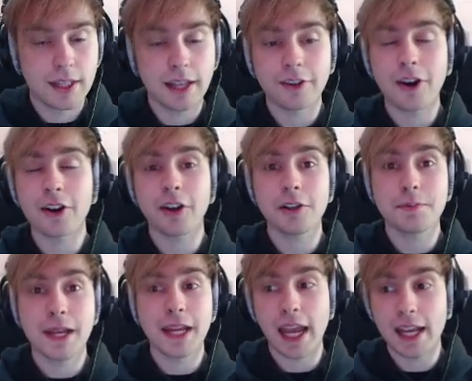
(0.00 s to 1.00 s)
Now, there are going to
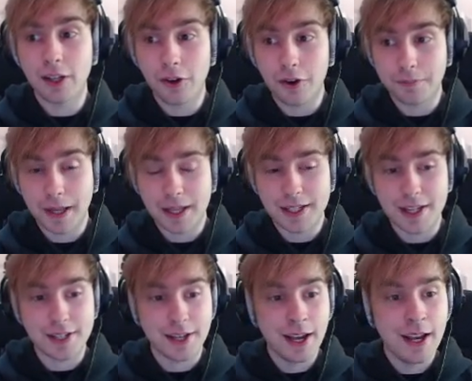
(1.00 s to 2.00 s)
be a lot of
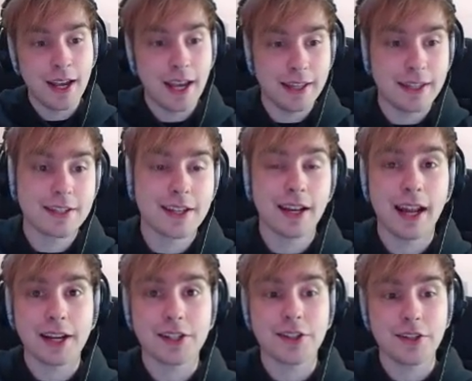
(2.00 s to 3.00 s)
pieces in this
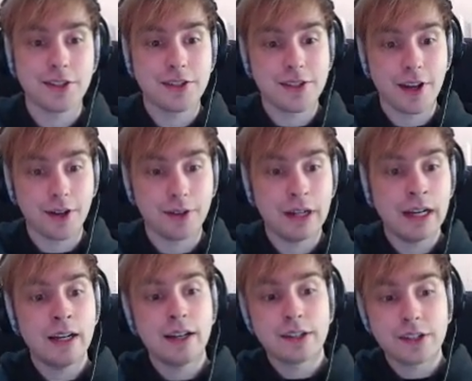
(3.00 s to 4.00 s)
collection, so
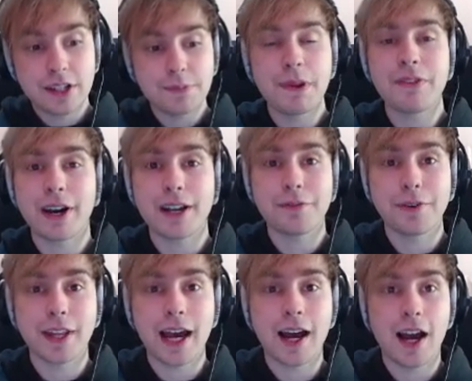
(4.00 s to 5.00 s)
just be ready for
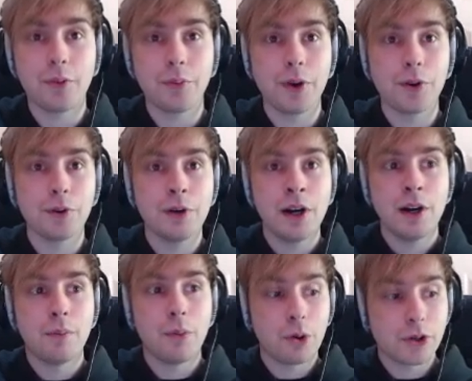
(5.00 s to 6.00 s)
that. I will
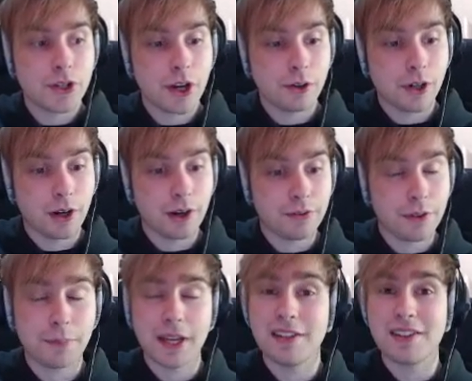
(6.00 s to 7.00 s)
more so go over
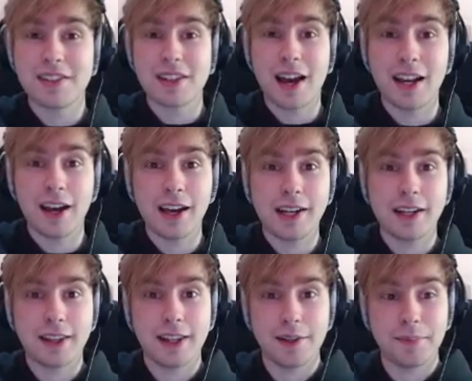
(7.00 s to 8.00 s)
the pieces that I
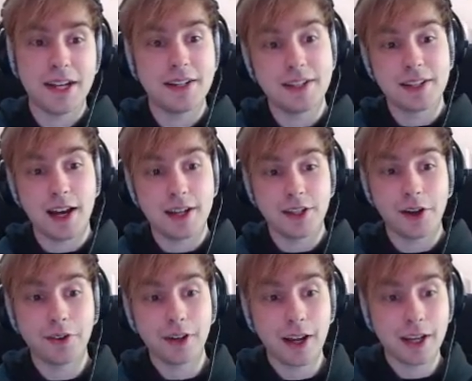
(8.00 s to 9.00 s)
like than the pieces that I
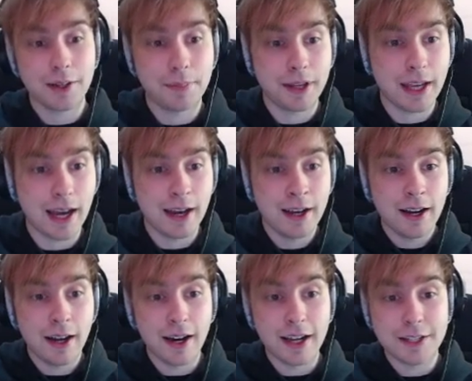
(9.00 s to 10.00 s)
don't like, but yeah,
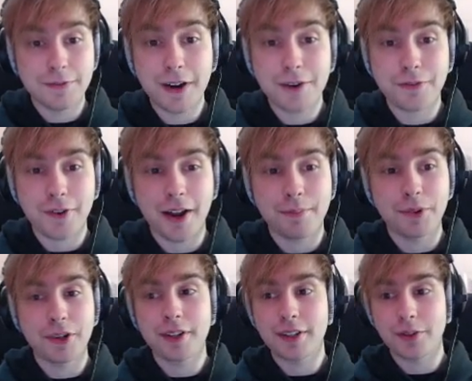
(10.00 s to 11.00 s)
it's very
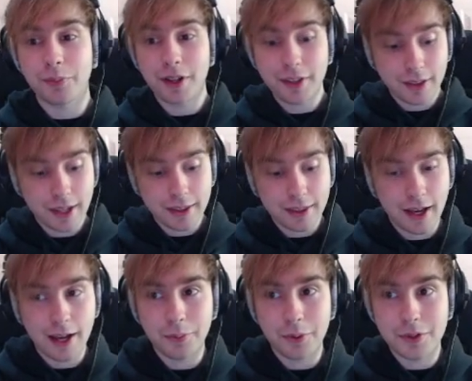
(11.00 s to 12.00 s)
vibrant. The one thing that
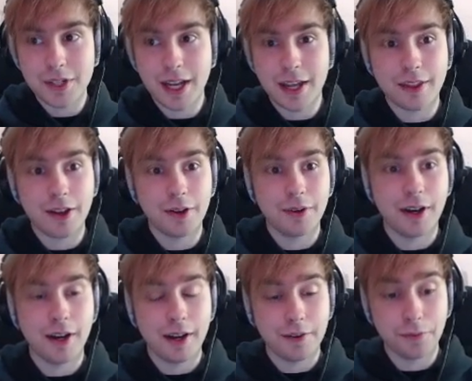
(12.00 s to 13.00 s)
I will say
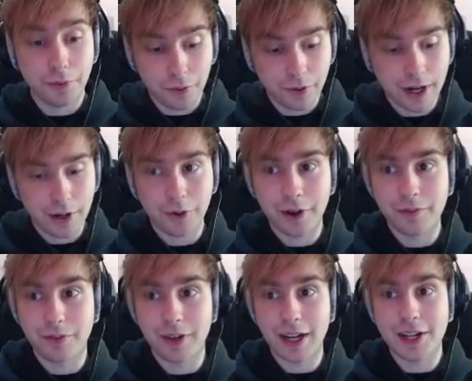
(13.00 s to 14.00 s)
though for it, or
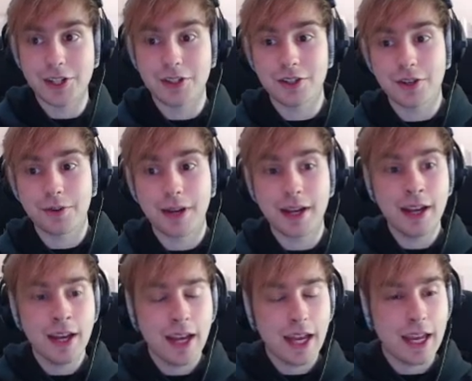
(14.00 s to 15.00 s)
in relation to it,
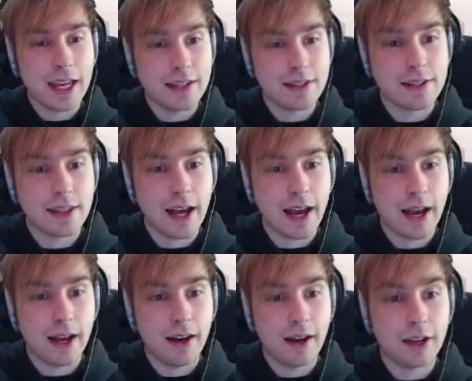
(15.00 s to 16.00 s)
is
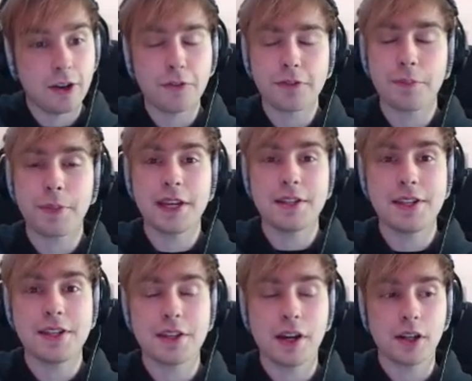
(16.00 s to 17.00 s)
that a lot of the
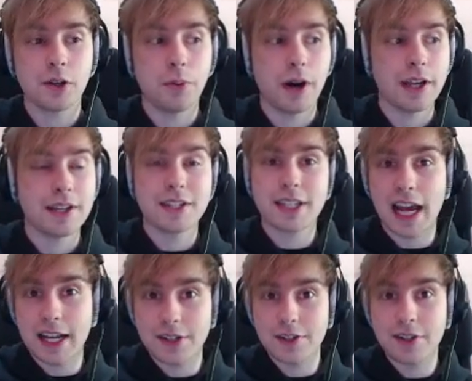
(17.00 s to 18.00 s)
pieces are quite
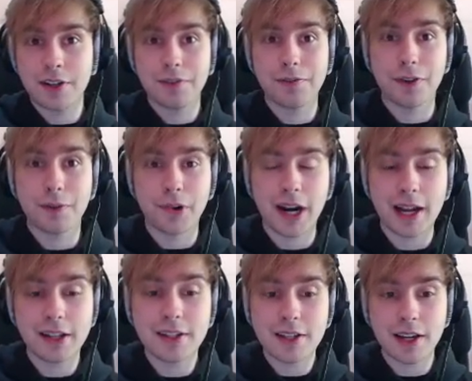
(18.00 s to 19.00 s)
standard for the
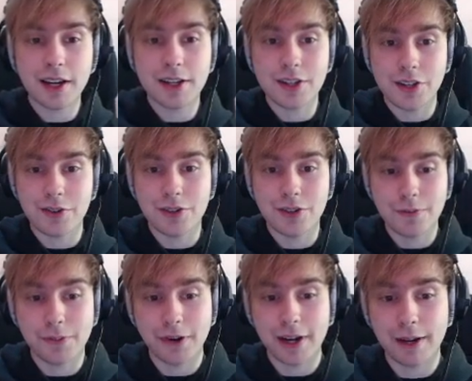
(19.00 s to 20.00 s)
brand. So
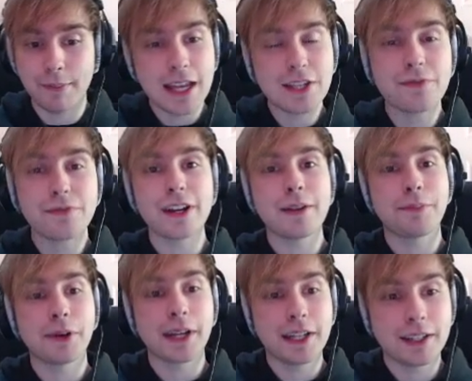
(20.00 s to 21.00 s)
Supreme isn't really
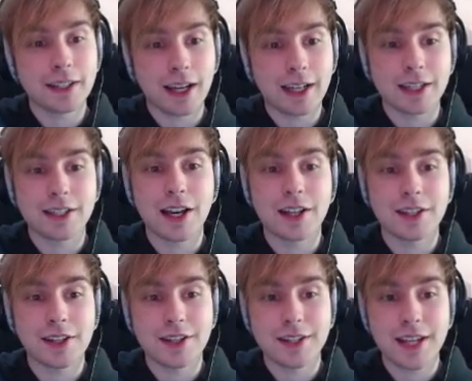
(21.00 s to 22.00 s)
bringing like a ton
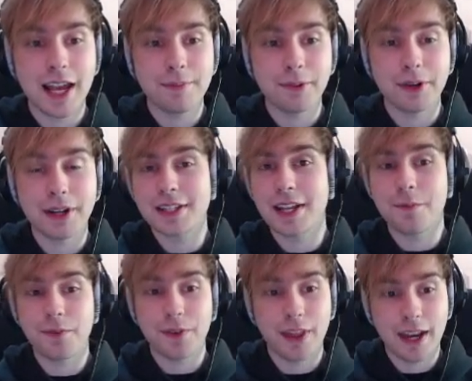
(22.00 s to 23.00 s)
to the table
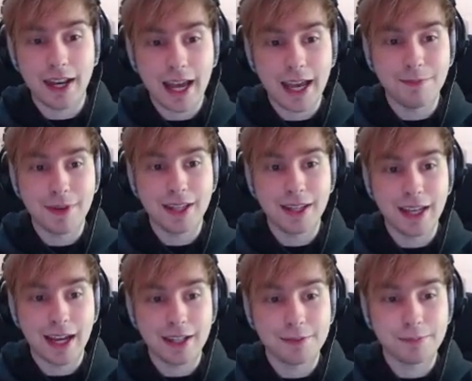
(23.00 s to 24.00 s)
except for their name in the end.